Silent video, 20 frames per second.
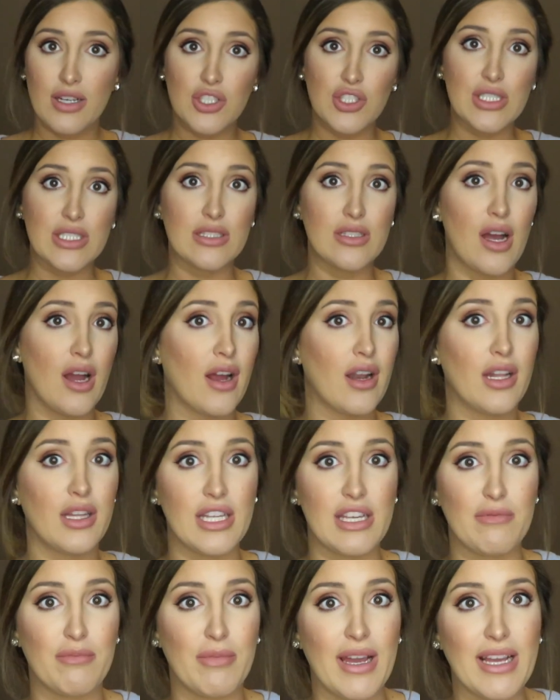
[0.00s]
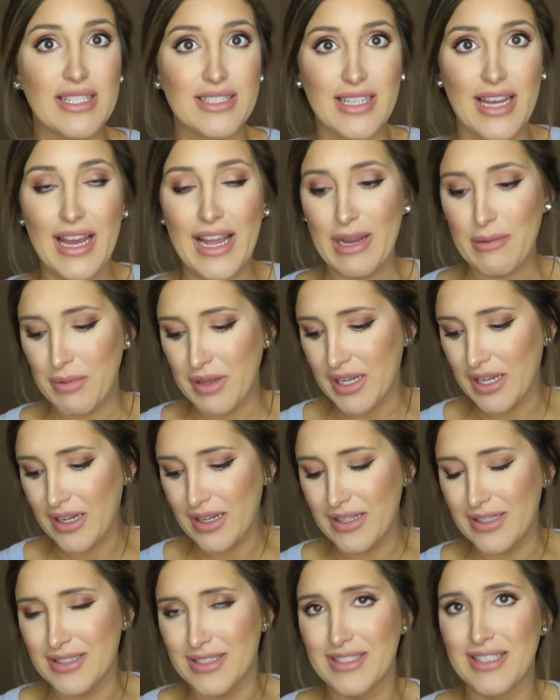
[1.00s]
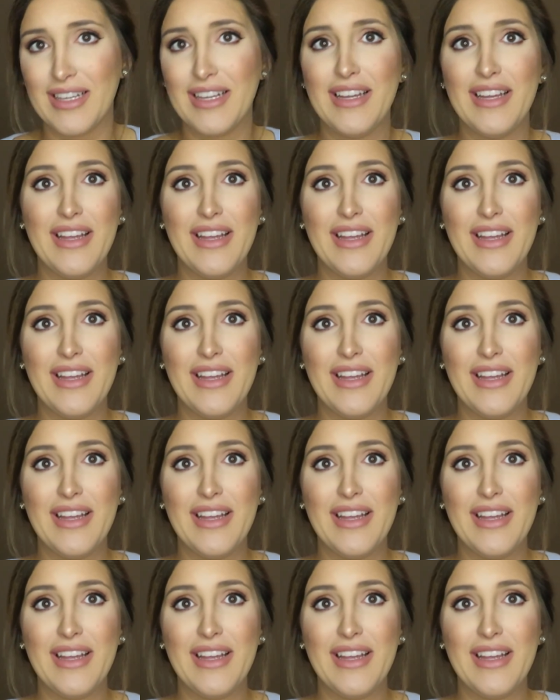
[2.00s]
she's not going to leave my side because